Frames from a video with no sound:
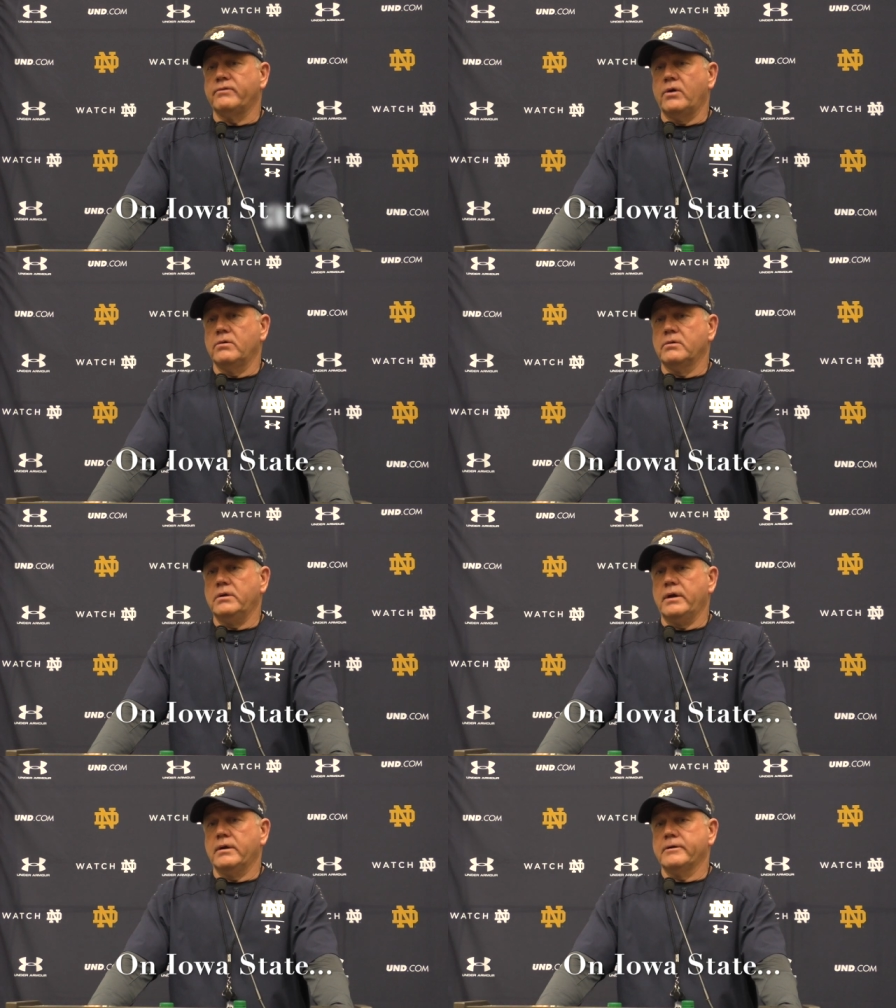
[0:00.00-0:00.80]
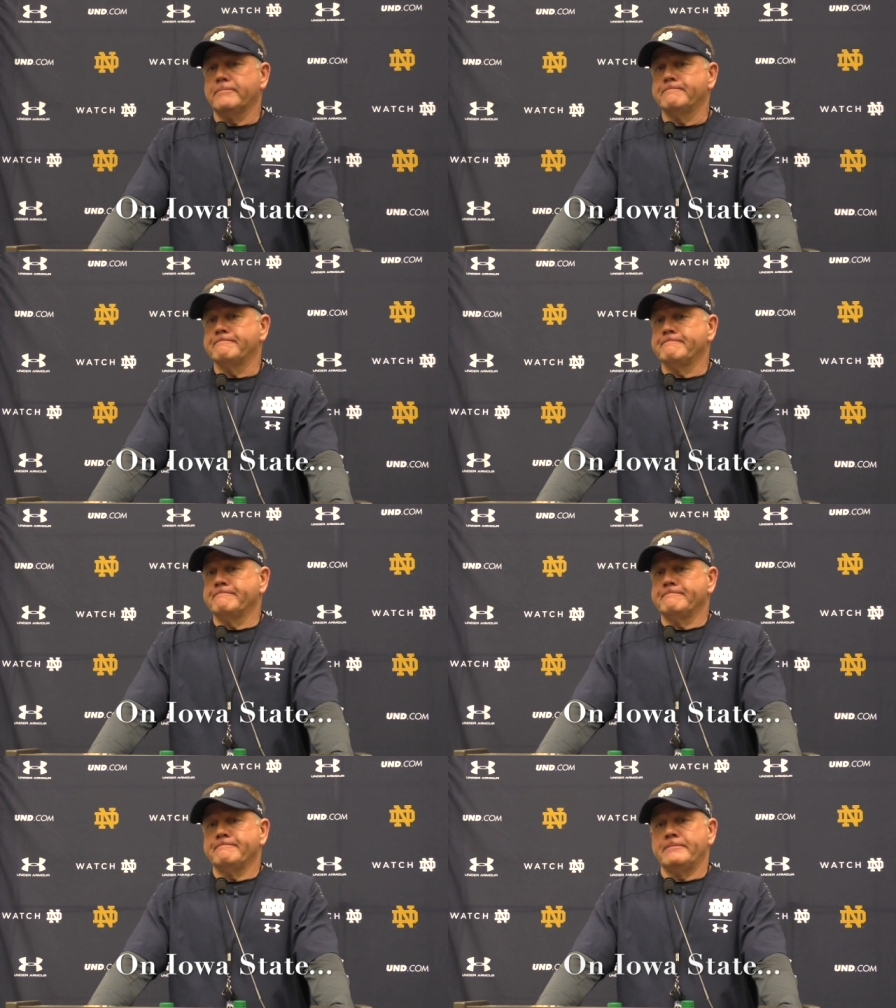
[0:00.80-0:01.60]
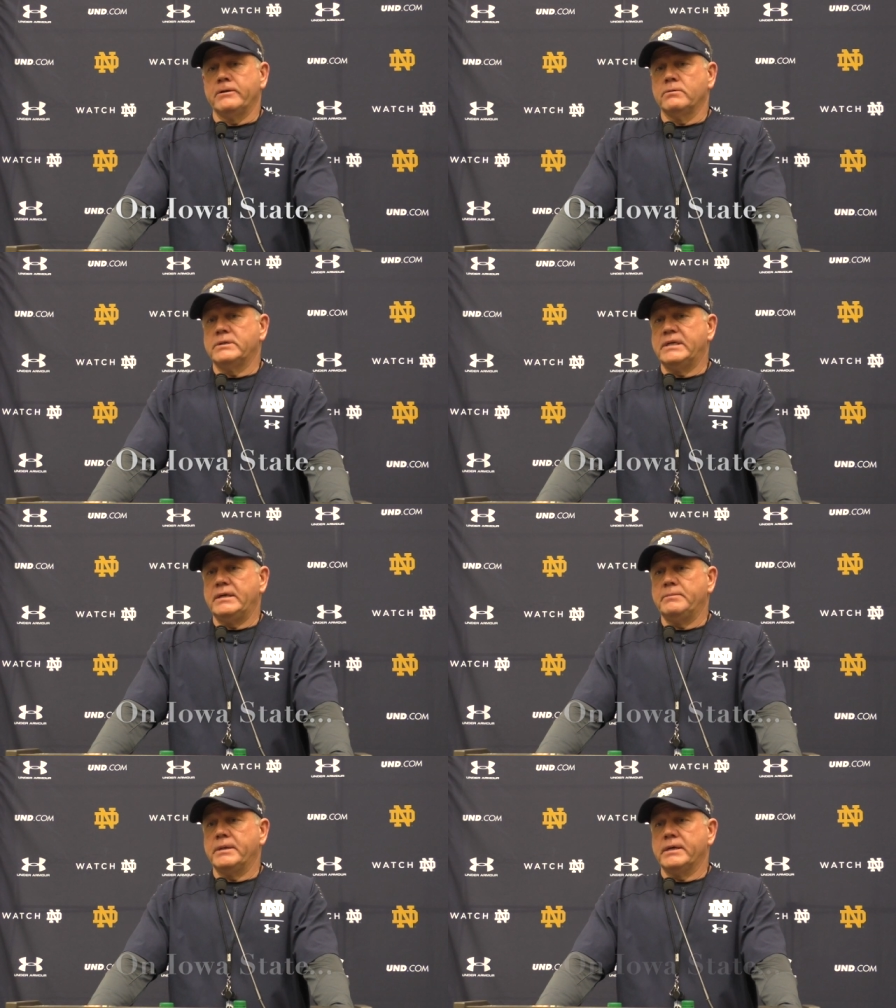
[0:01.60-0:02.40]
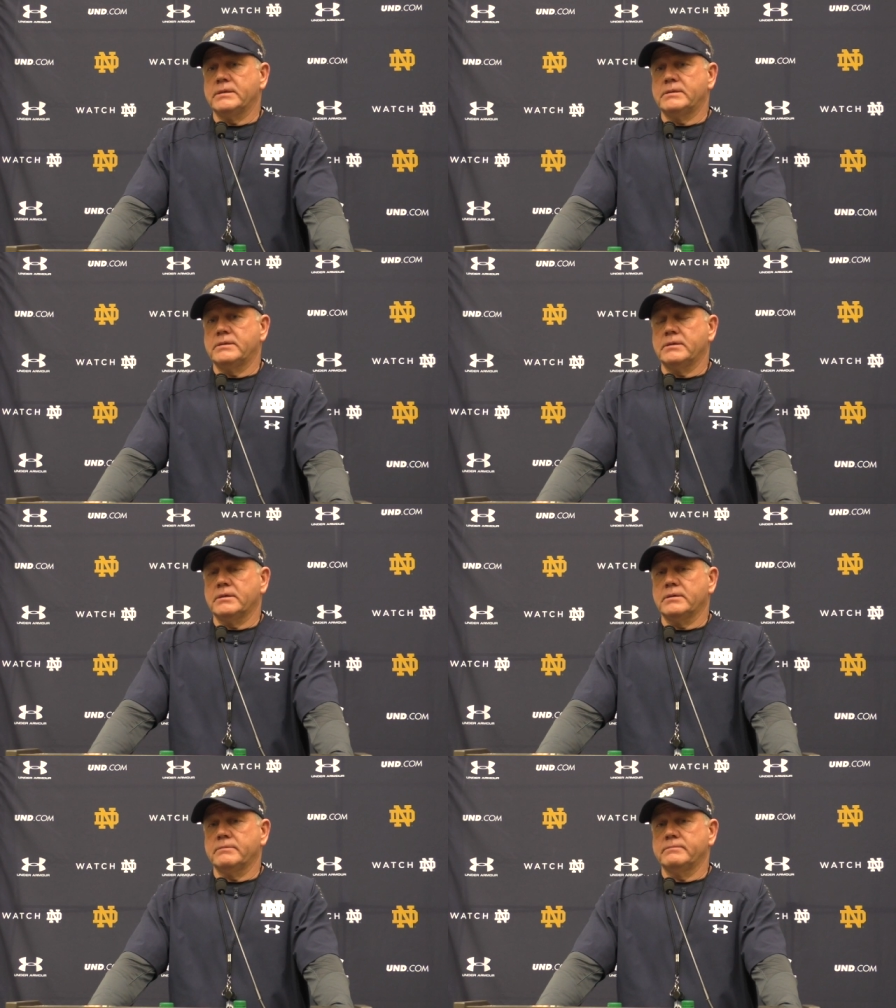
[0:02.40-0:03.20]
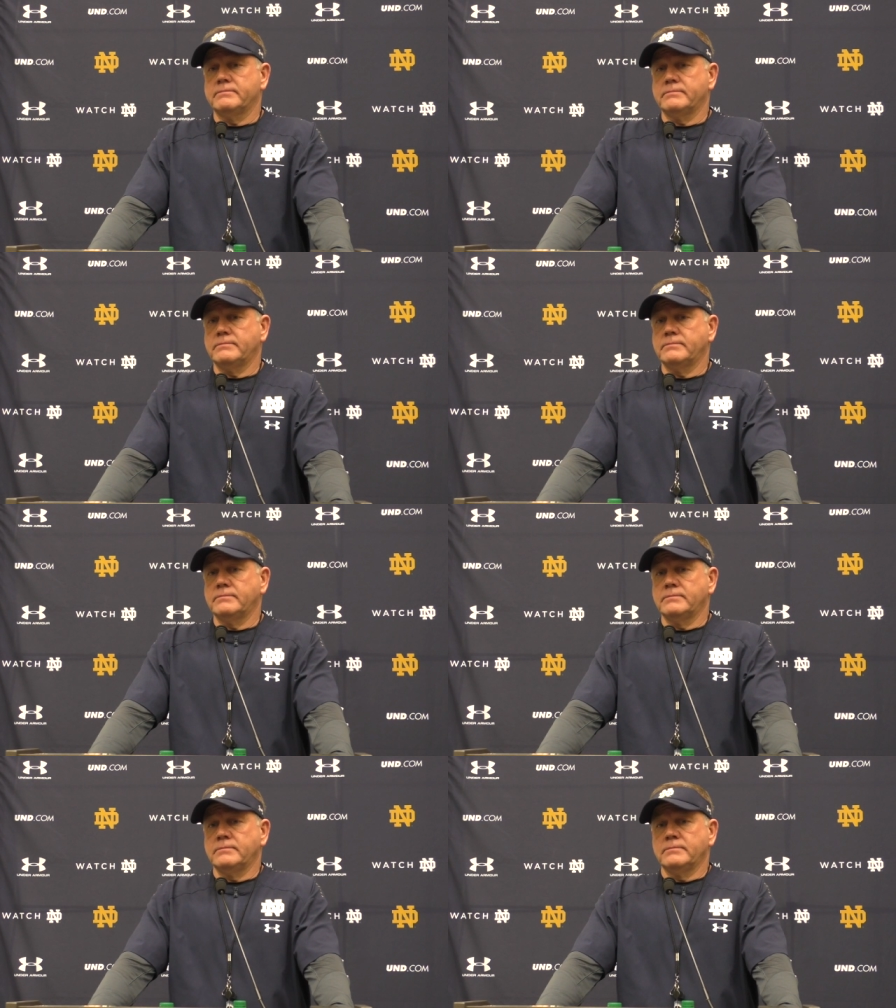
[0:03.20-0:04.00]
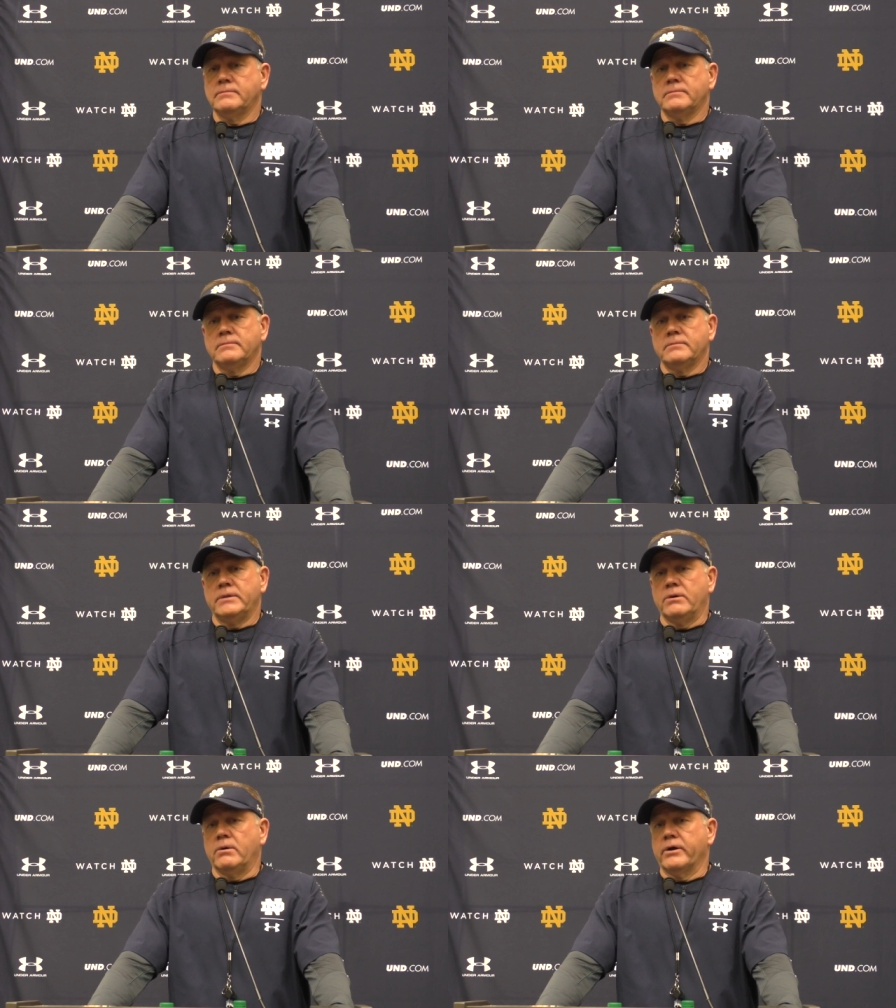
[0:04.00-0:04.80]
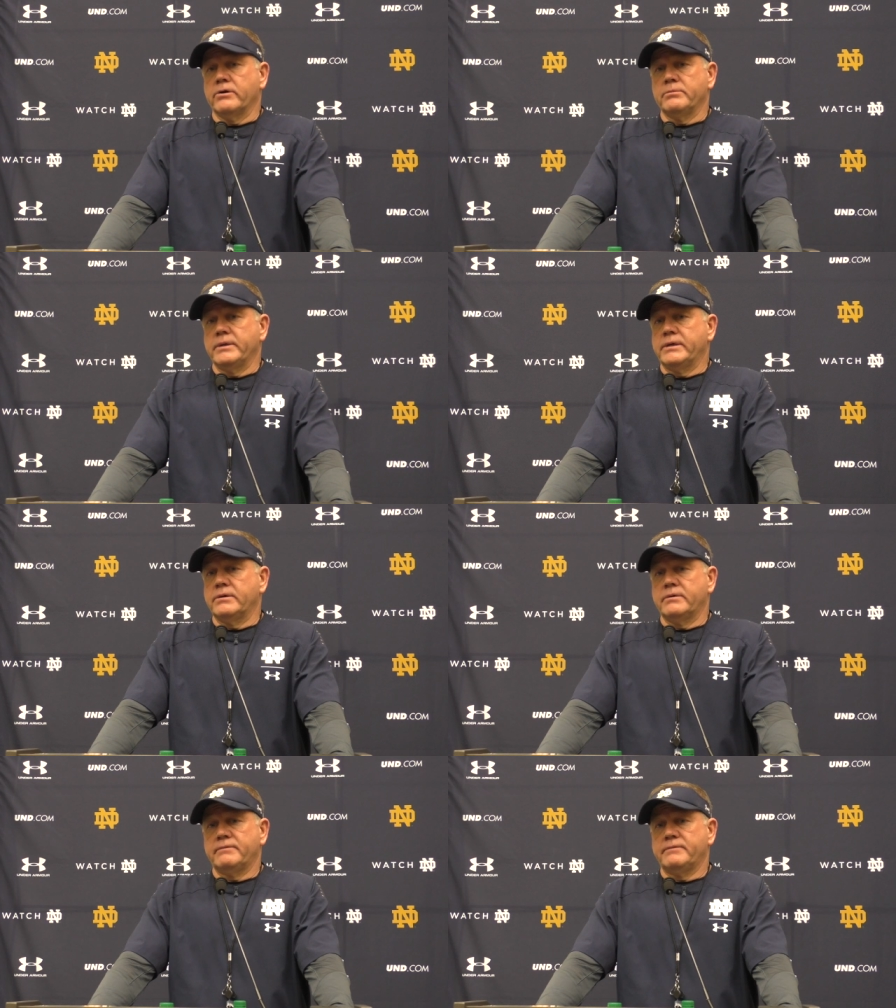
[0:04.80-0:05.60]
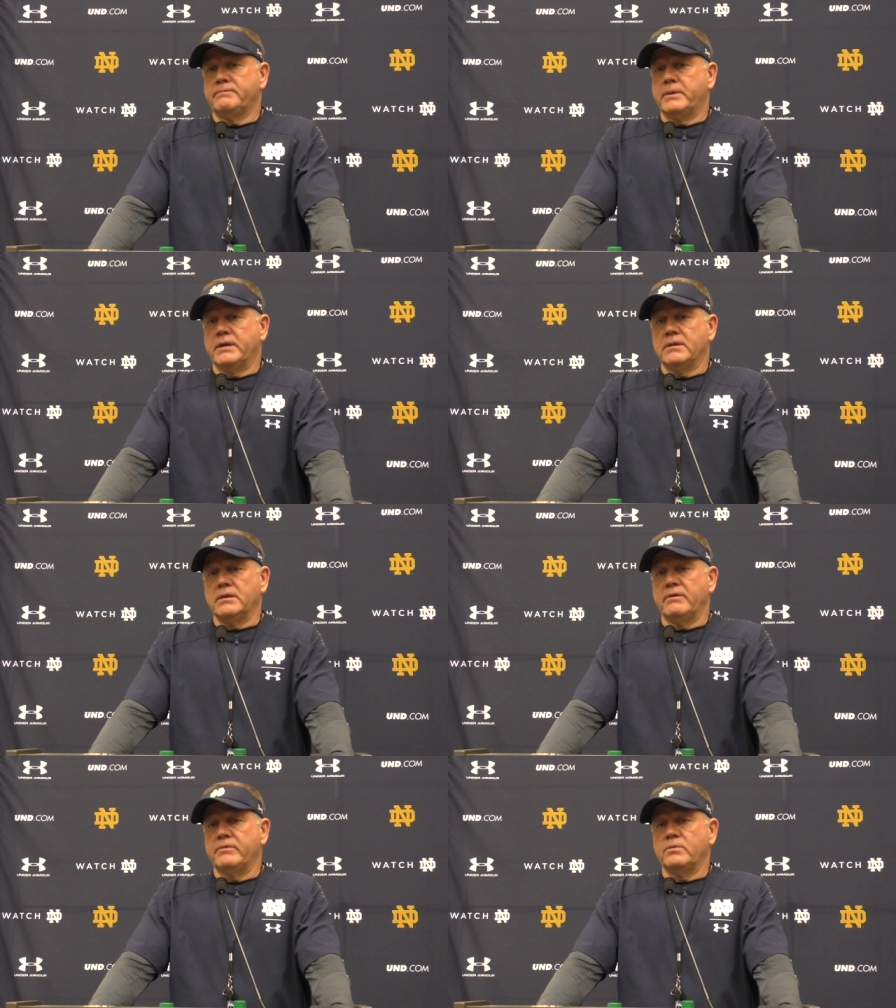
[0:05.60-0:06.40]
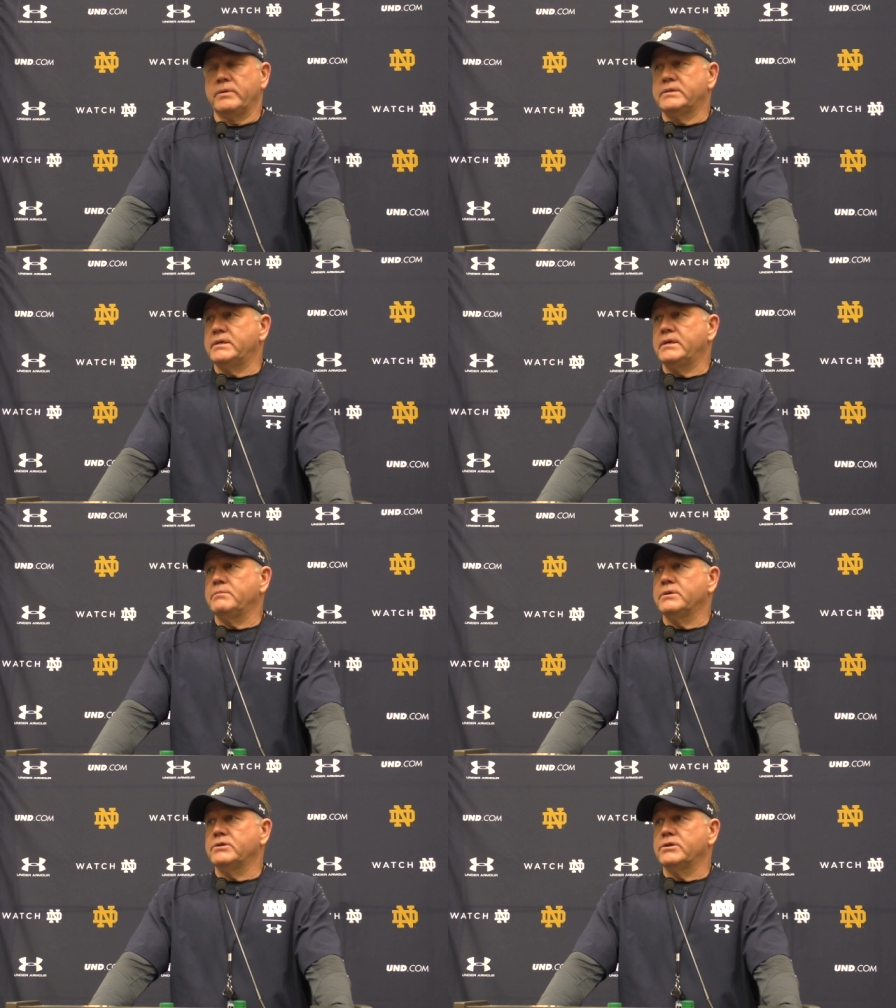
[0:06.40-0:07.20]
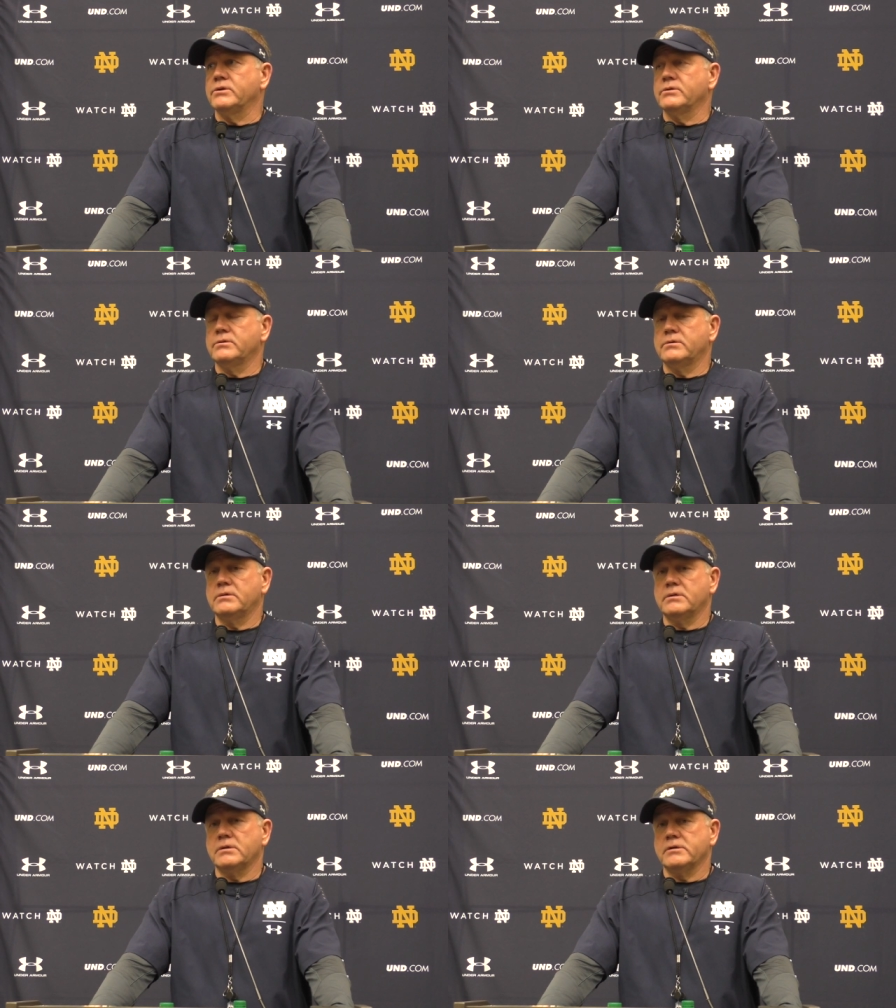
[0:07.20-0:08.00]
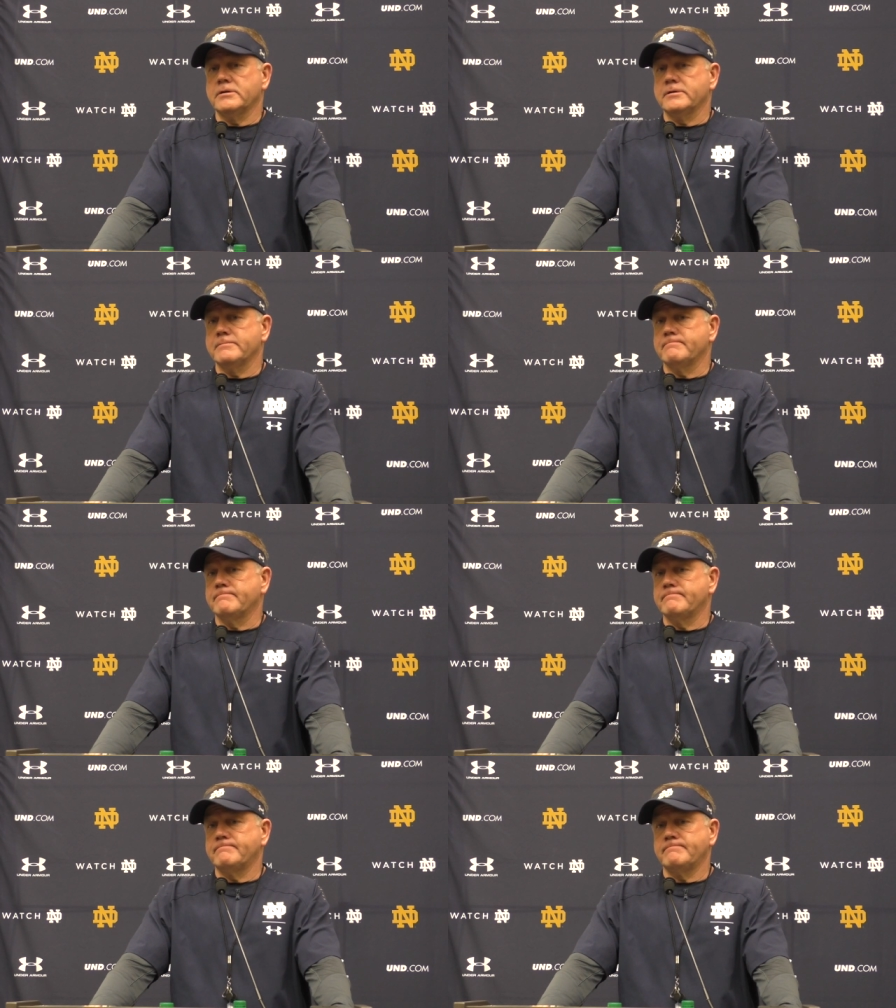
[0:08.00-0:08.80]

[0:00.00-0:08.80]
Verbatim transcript: of all. Um, you know, a team that, um, you know, arguably could have been an 11 win team this year. Um,